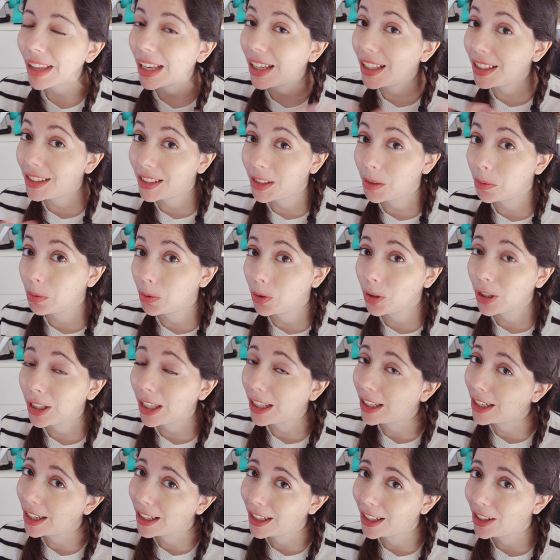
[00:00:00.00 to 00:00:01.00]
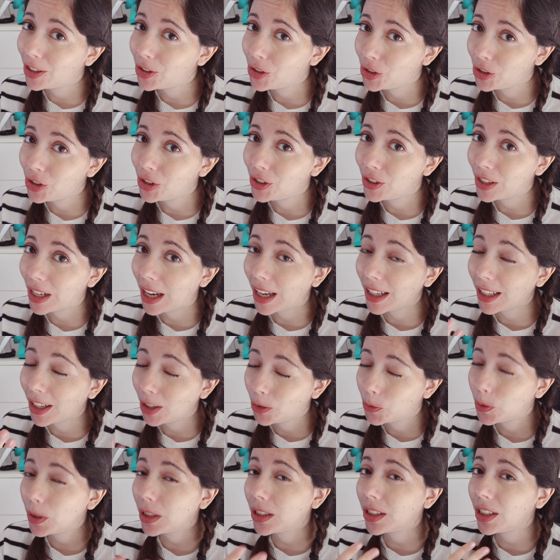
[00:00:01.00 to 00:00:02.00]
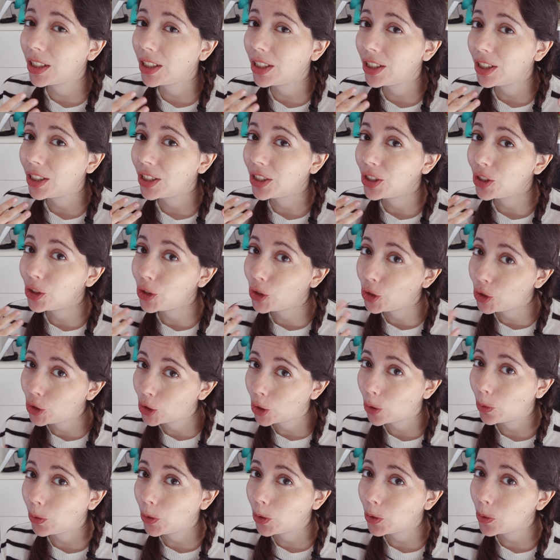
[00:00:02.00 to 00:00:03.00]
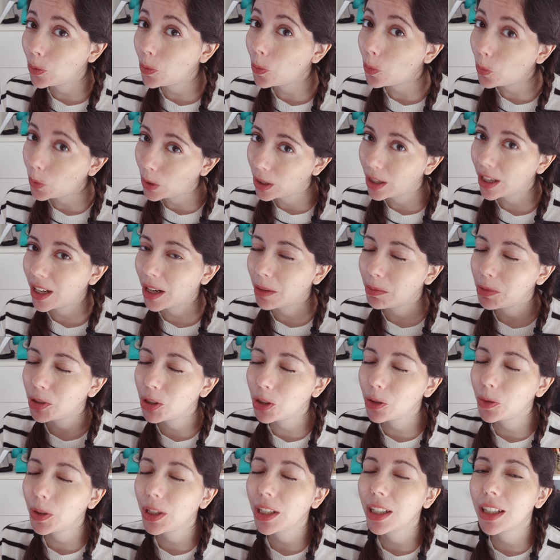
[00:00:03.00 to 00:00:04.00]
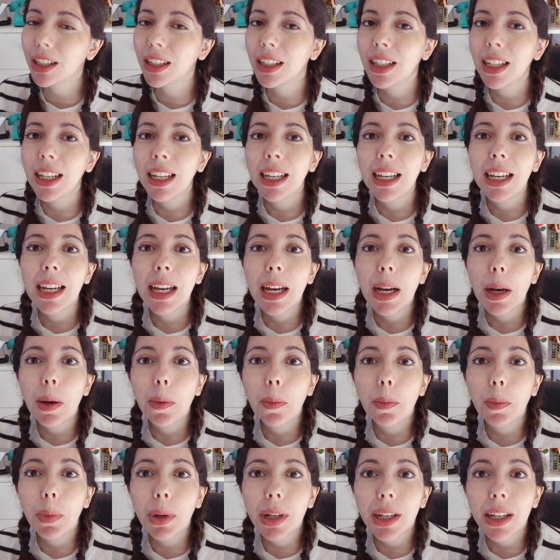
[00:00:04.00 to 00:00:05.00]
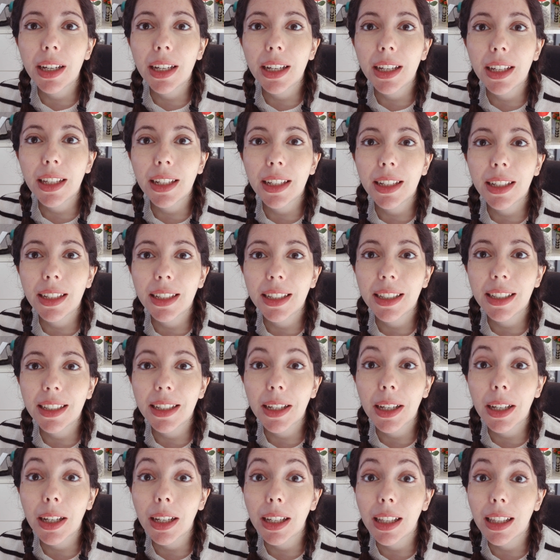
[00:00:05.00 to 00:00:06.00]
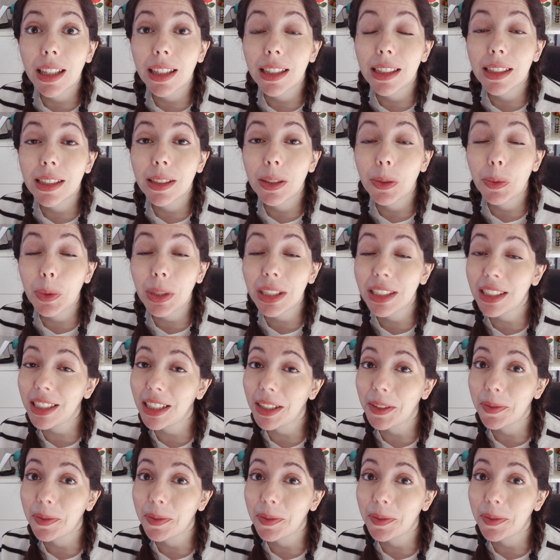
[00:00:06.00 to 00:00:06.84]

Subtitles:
it's a book, and I can't really show you what I'm doing, but we'll see.